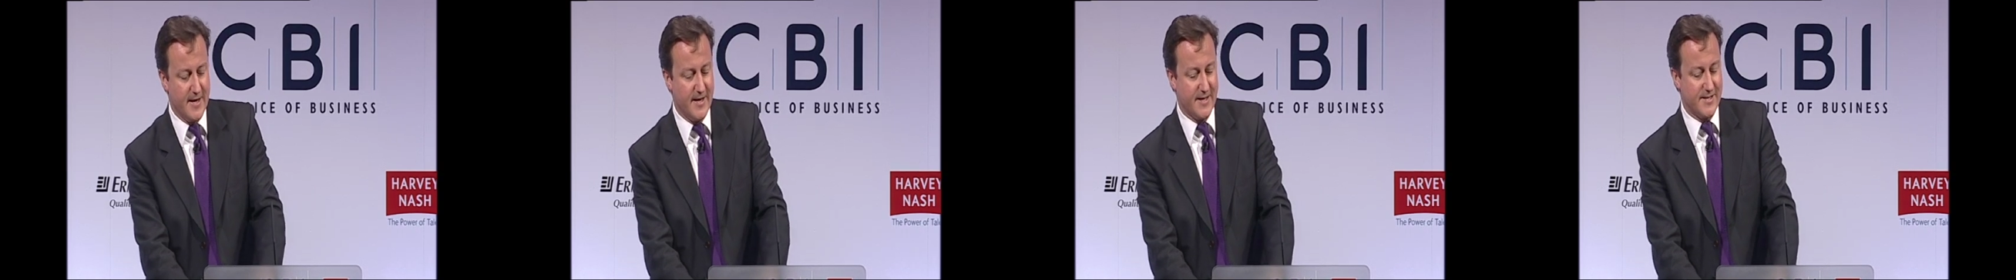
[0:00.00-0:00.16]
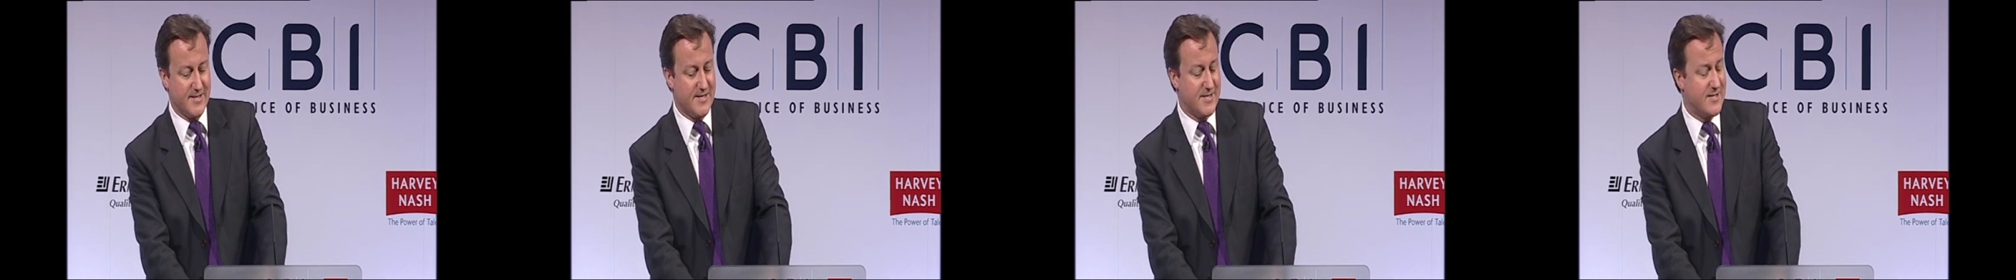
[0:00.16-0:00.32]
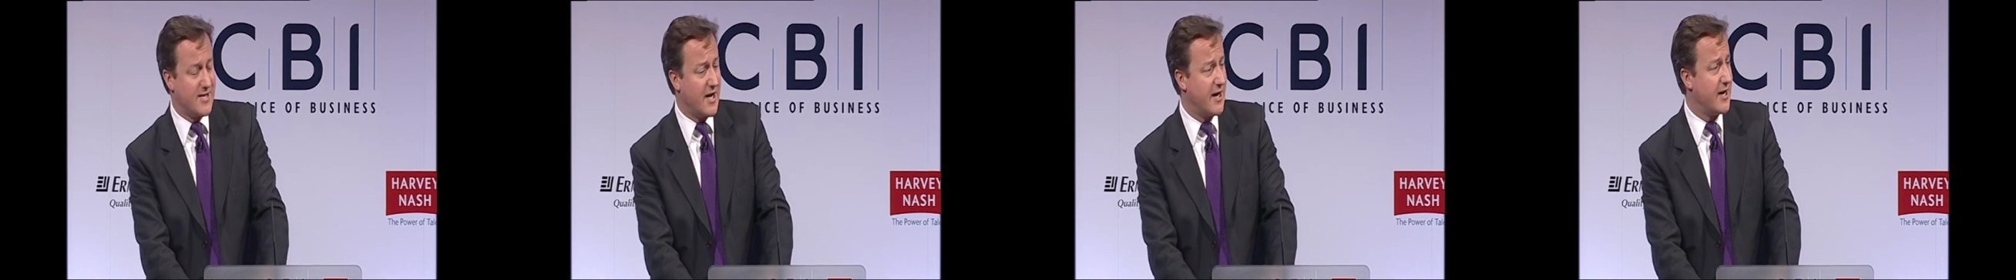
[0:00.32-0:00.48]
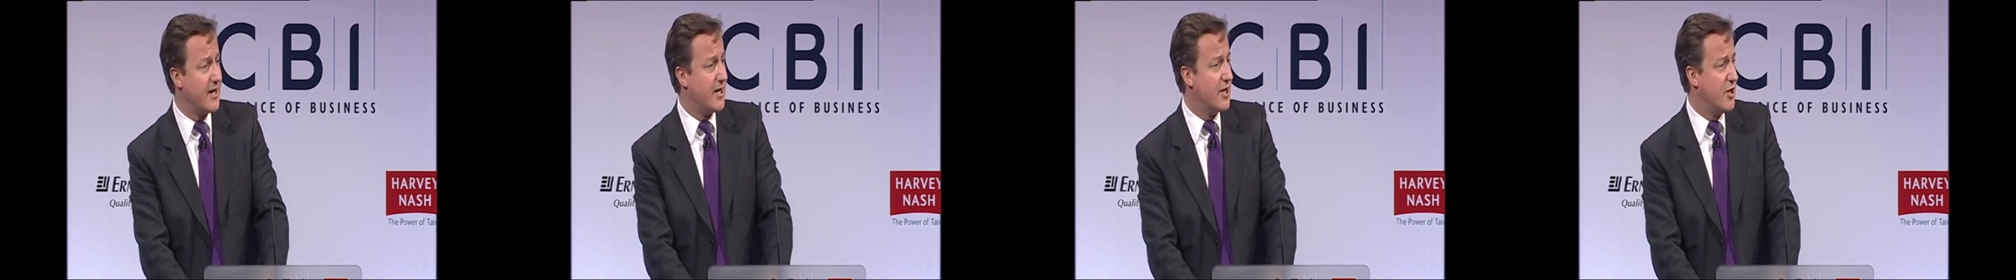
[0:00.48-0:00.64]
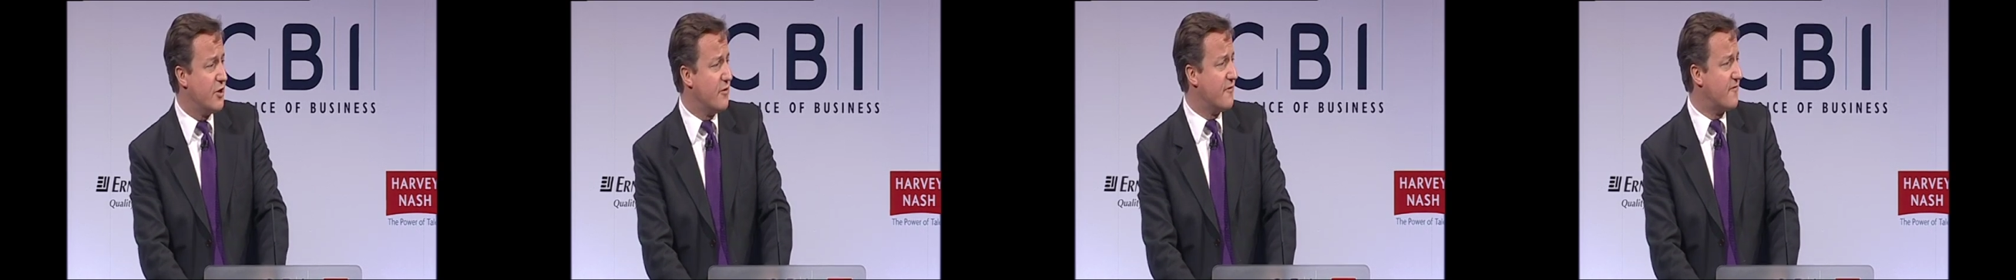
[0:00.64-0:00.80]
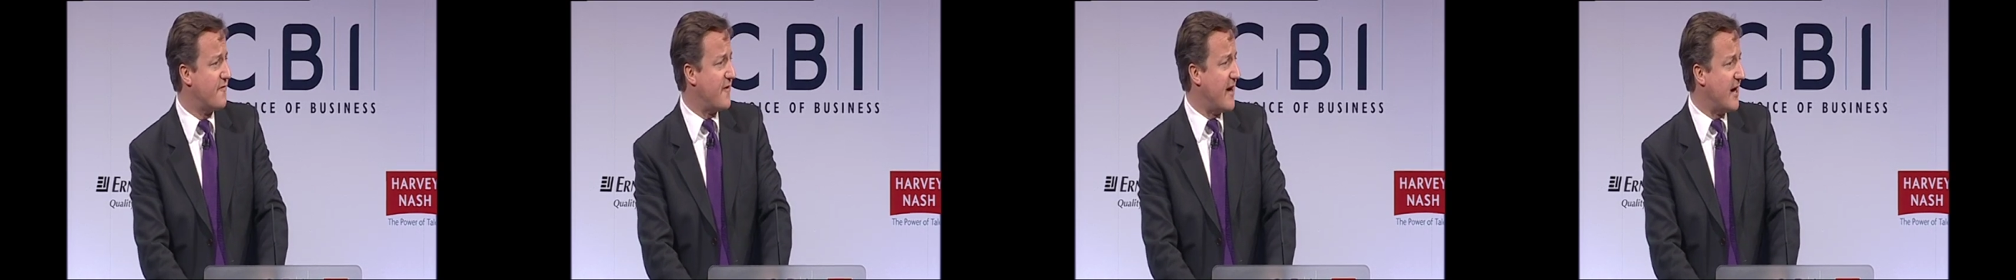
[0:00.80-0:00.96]
a stunning
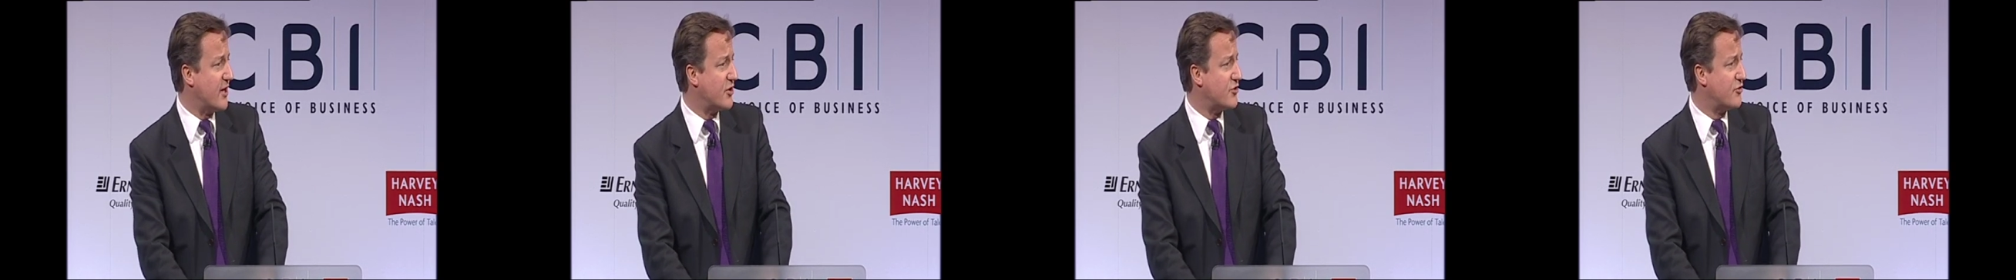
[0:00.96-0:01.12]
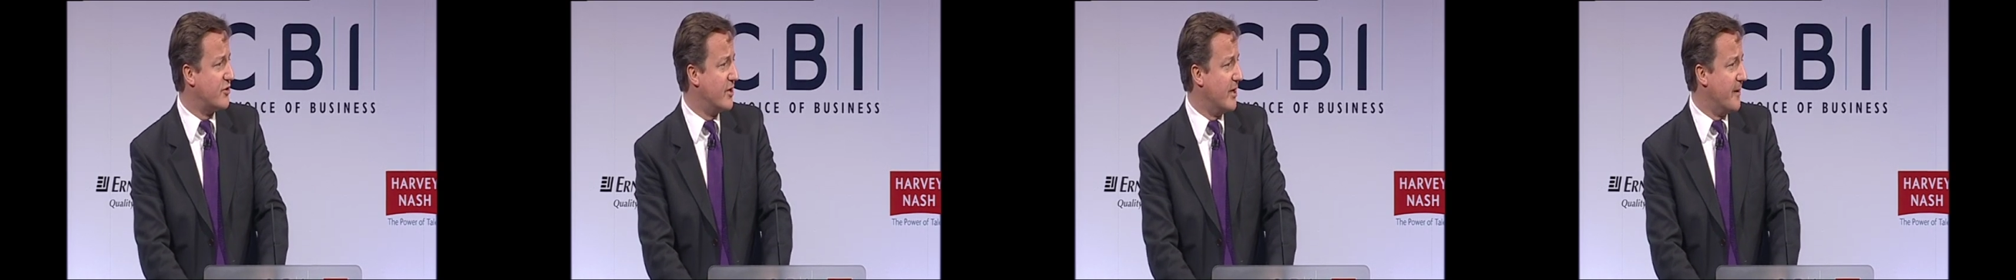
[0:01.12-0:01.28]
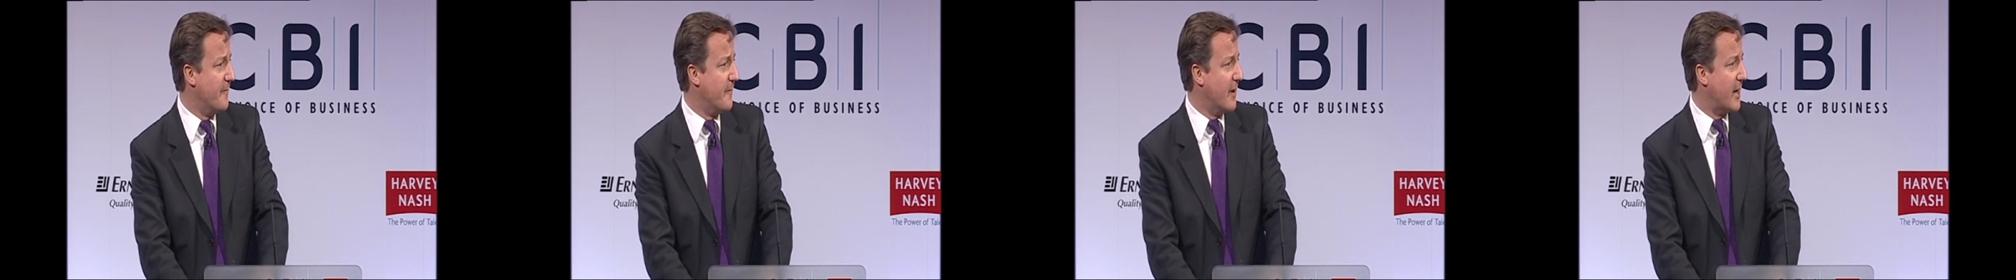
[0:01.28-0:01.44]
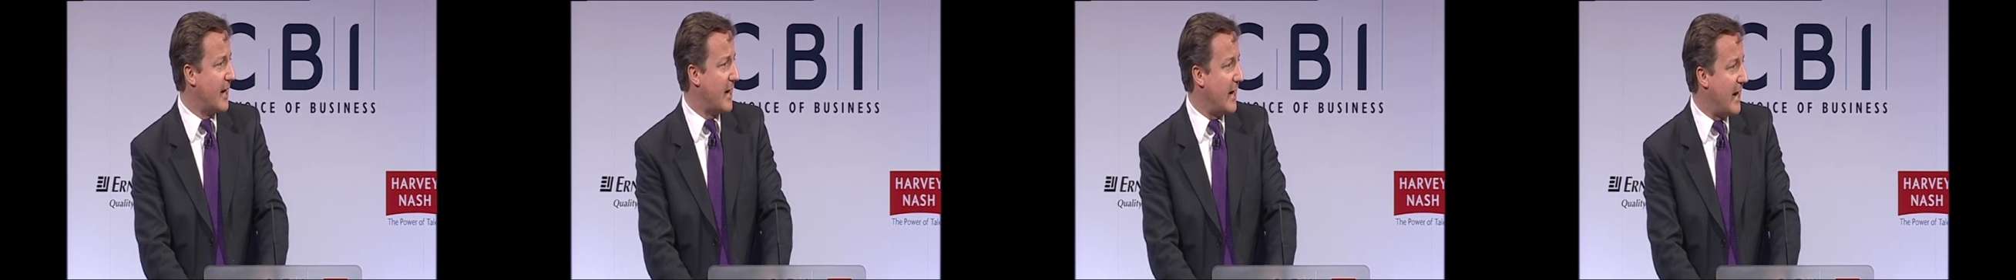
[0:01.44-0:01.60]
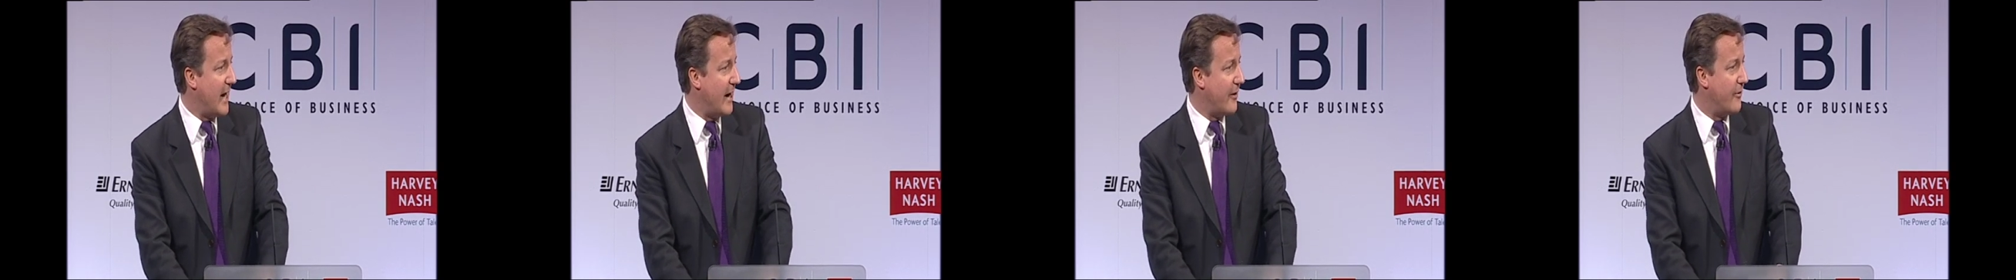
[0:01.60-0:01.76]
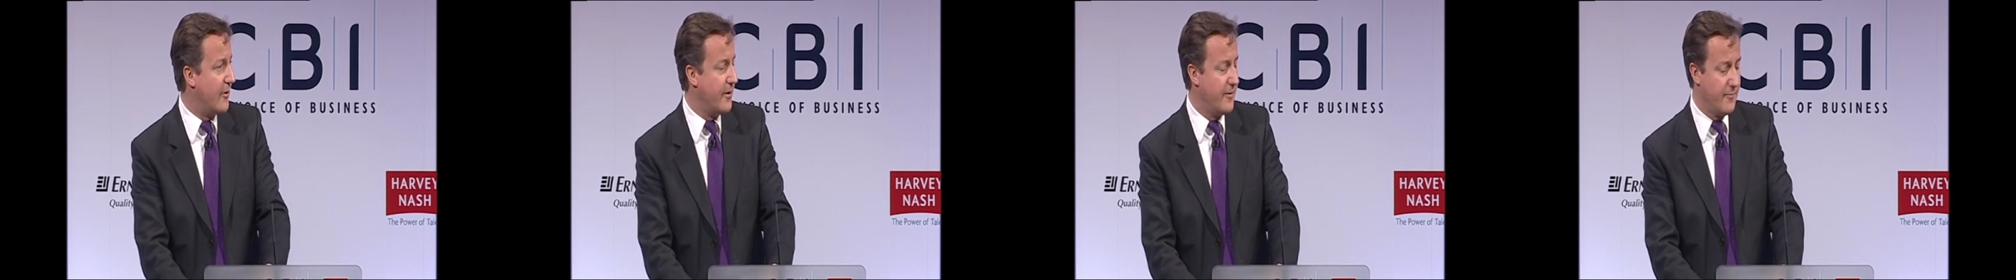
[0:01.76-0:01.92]
new factory at
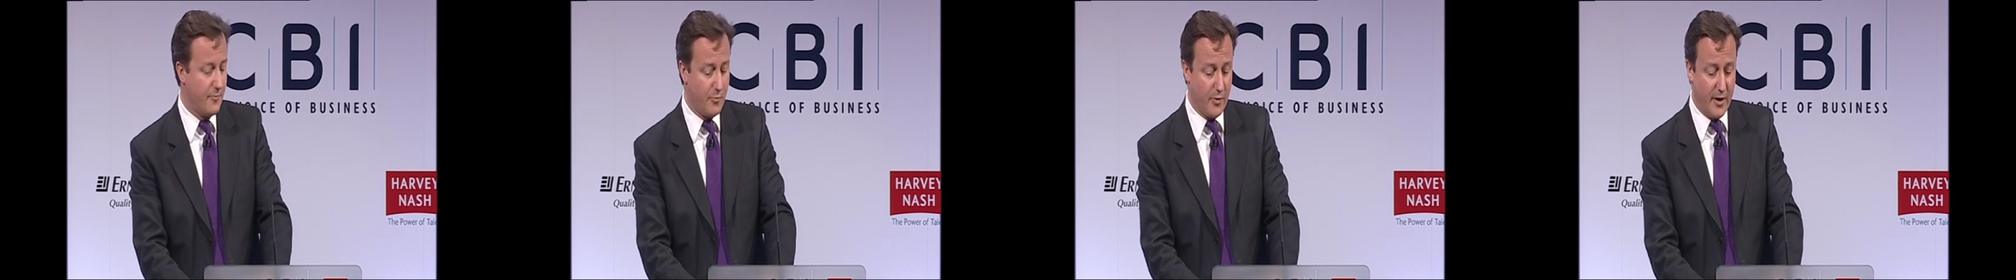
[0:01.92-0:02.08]
McLaren,